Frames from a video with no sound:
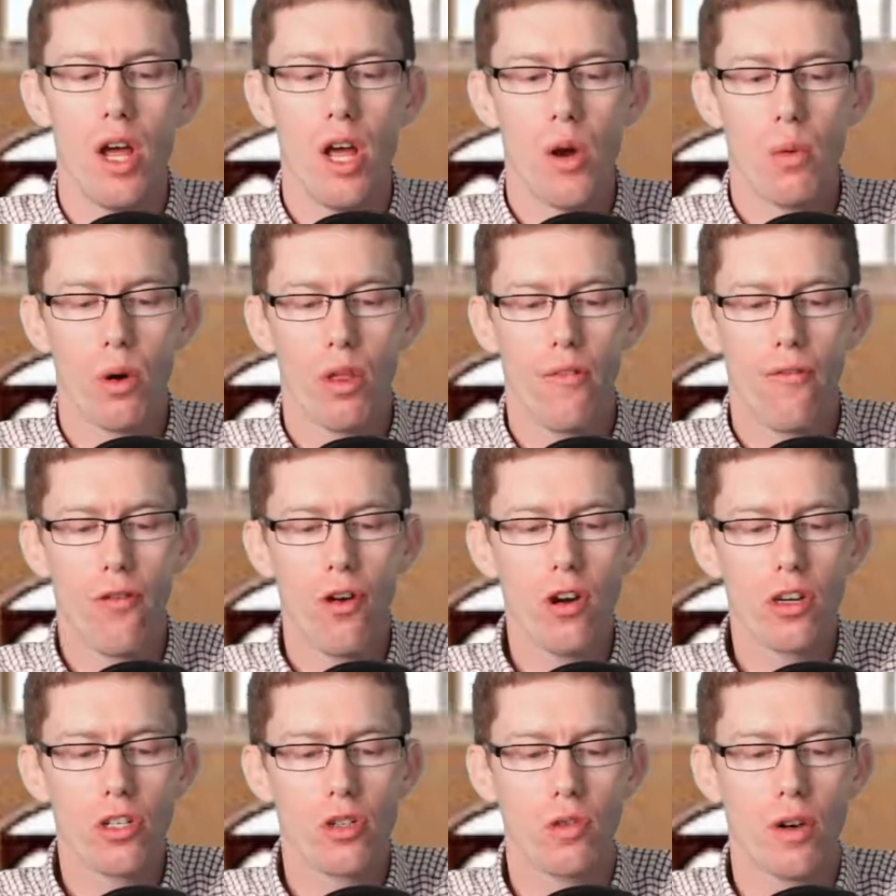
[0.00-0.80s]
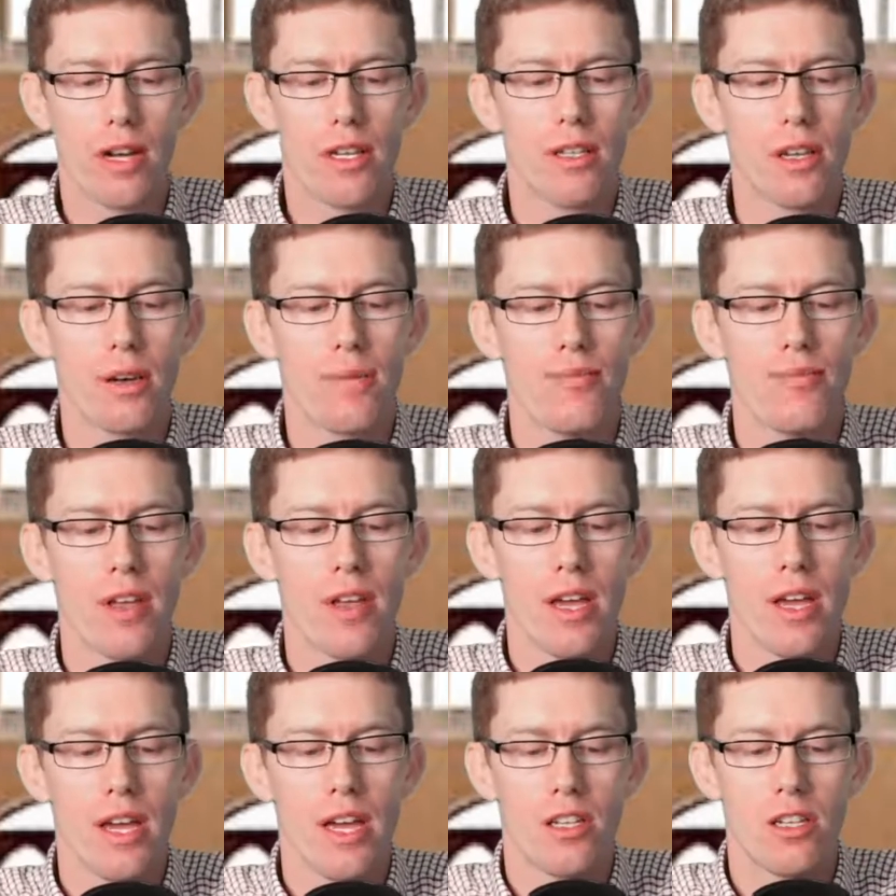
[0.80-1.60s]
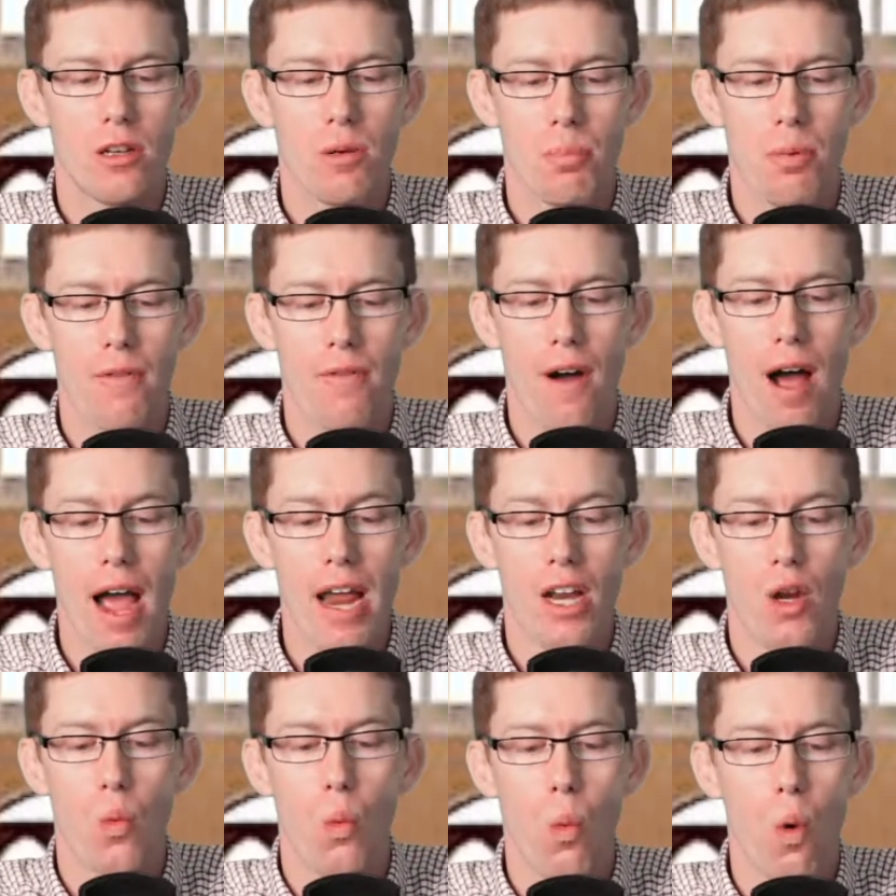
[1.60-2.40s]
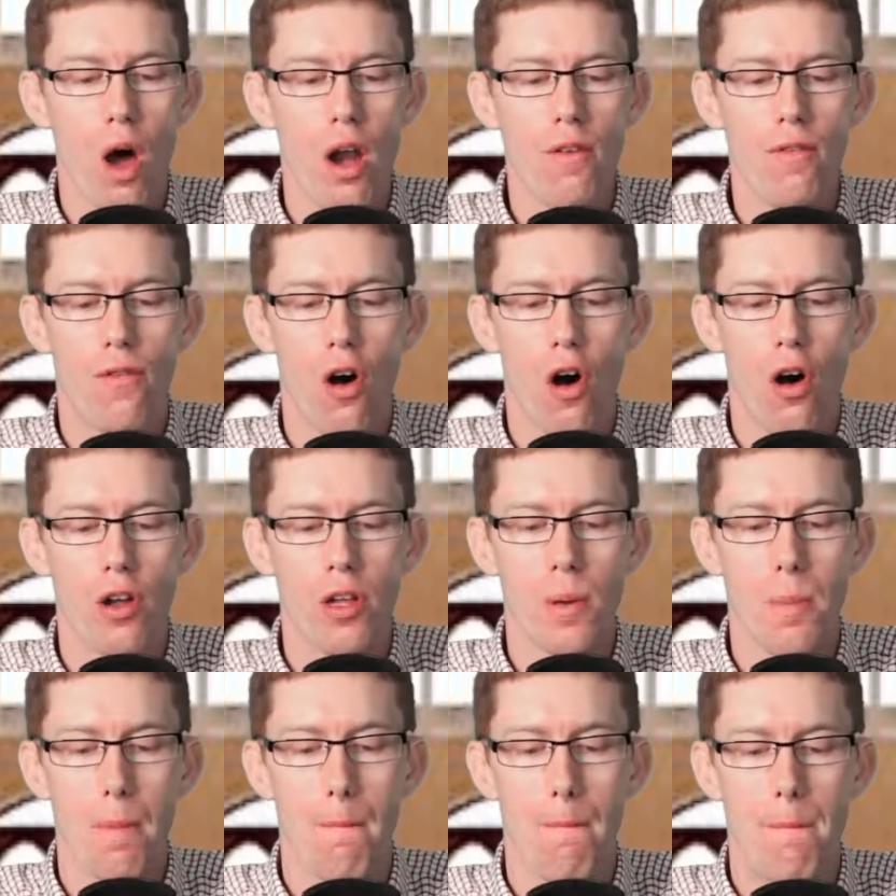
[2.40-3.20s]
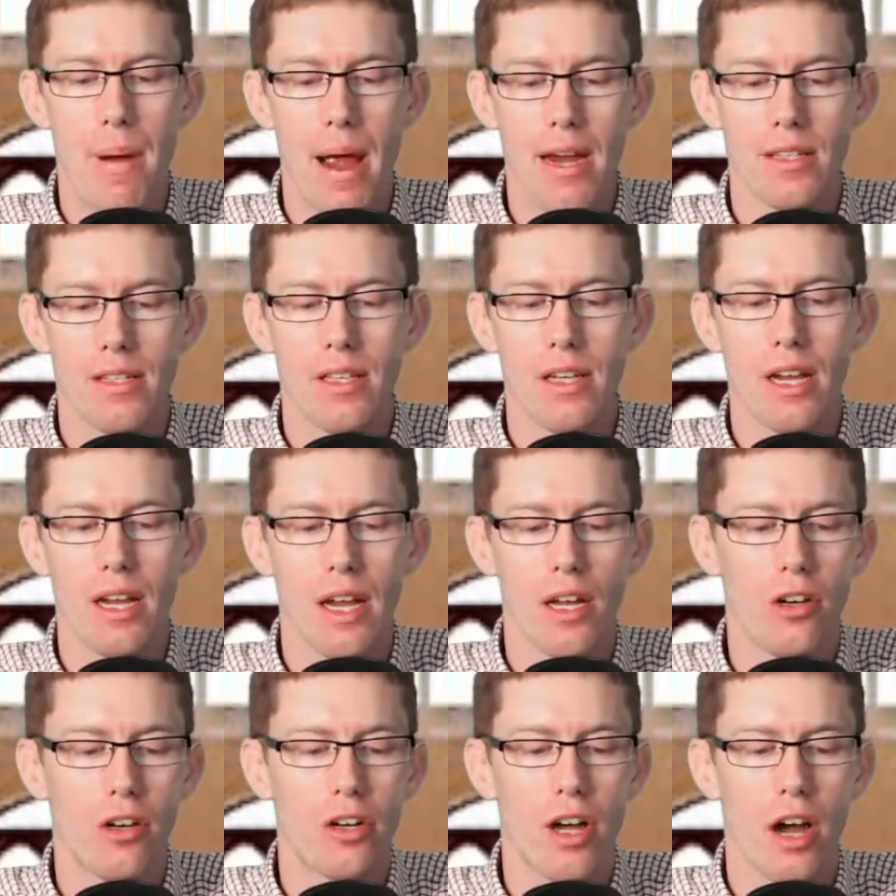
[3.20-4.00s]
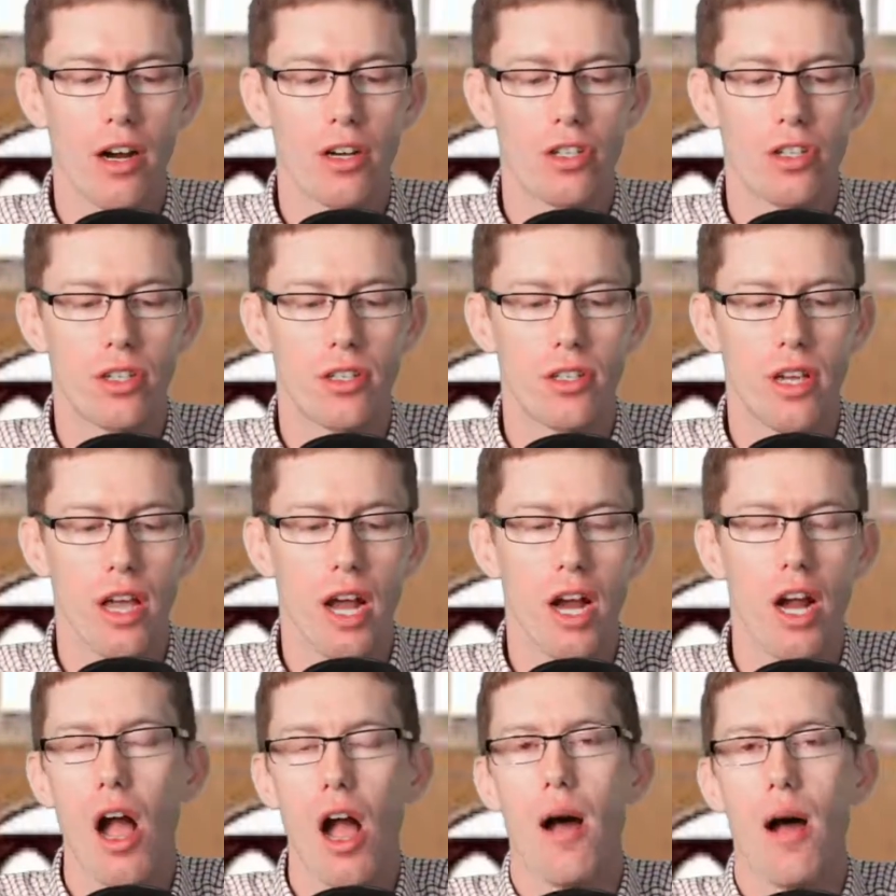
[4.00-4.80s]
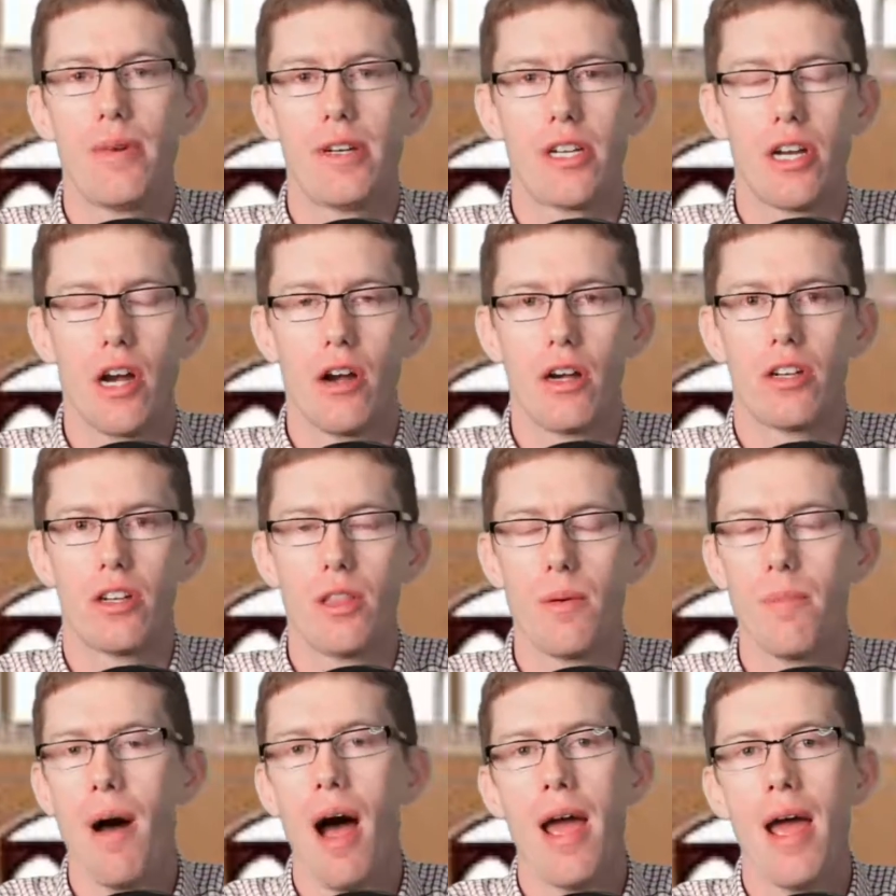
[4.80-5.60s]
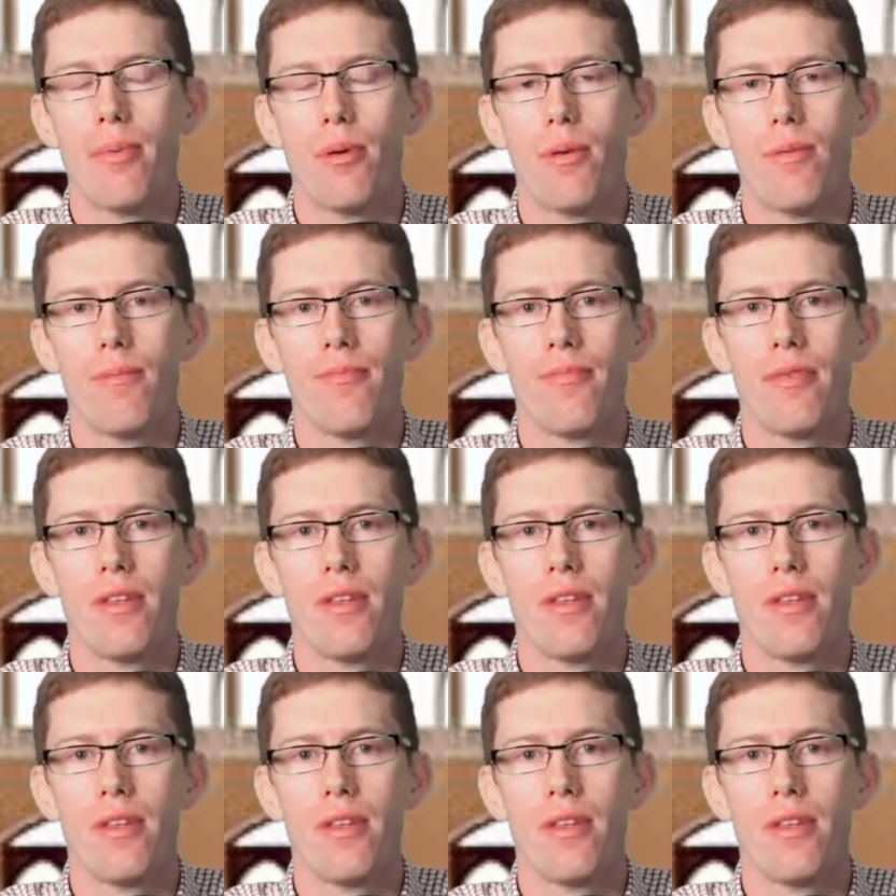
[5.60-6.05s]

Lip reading: Well, the first reason is to provide in one volume basic introductions and commentary to the Bible.